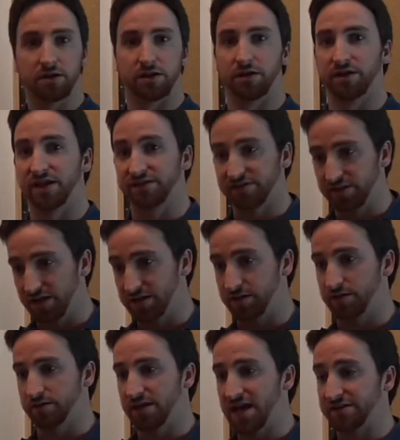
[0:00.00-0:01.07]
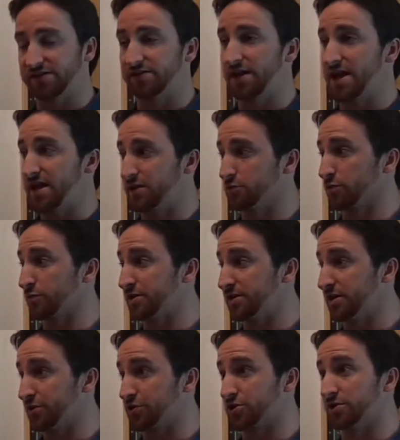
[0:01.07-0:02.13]
Now that's an annual
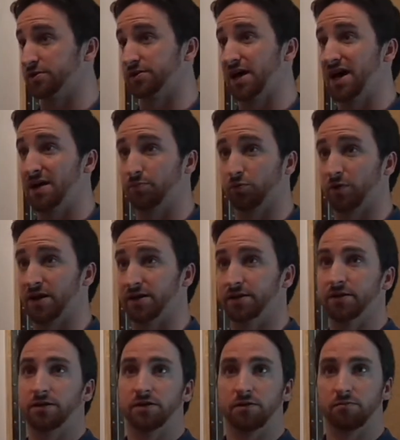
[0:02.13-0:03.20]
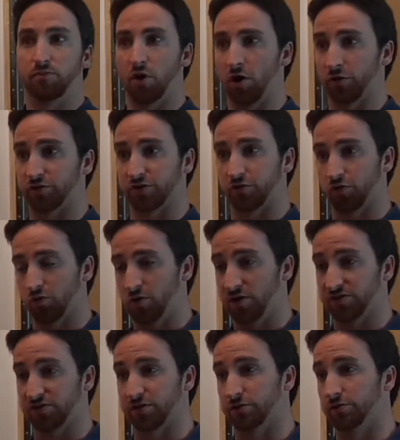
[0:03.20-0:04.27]
reduction to operate parks
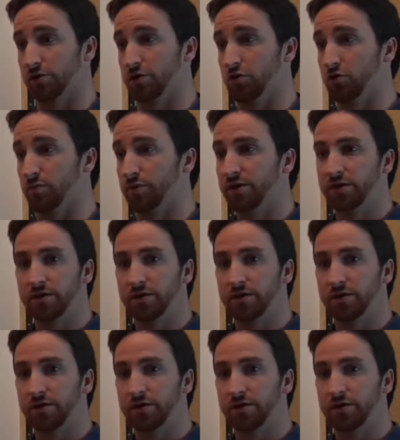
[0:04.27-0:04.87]
across the globe